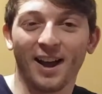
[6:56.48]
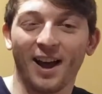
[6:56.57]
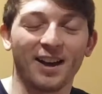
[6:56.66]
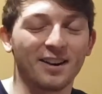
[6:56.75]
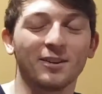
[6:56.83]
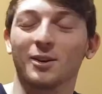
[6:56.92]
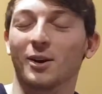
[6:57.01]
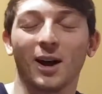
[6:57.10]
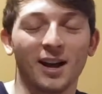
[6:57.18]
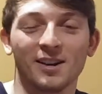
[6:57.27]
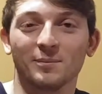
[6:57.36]
I don't know.
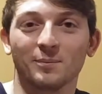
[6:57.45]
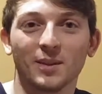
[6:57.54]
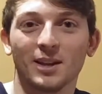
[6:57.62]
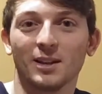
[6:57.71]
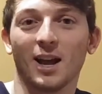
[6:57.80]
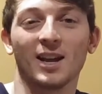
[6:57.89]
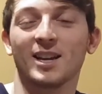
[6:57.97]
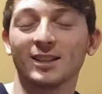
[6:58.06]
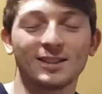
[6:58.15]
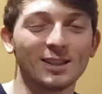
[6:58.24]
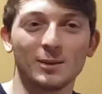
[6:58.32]
I
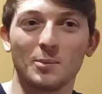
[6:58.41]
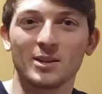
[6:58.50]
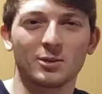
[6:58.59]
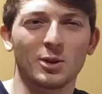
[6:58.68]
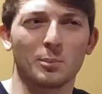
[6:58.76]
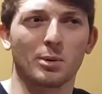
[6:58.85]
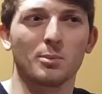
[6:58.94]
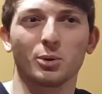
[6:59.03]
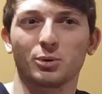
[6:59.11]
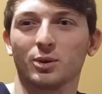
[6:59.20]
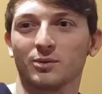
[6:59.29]
guess this is basically a
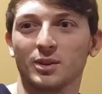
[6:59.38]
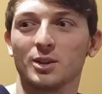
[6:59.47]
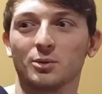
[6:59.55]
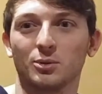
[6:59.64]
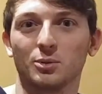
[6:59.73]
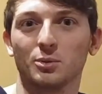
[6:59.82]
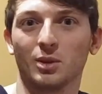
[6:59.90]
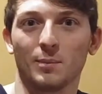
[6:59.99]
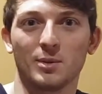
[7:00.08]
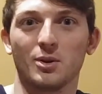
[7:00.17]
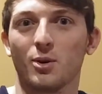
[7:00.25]
promotional video to
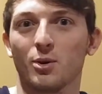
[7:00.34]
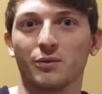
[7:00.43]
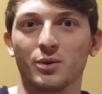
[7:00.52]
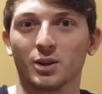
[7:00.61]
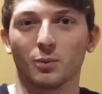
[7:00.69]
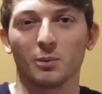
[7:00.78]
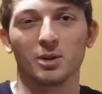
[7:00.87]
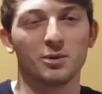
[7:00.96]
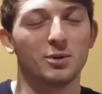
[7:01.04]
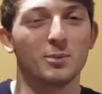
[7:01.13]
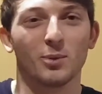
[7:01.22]
let me know if you guys want me
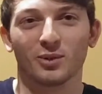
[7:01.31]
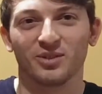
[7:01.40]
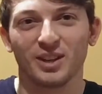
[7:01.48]
to do more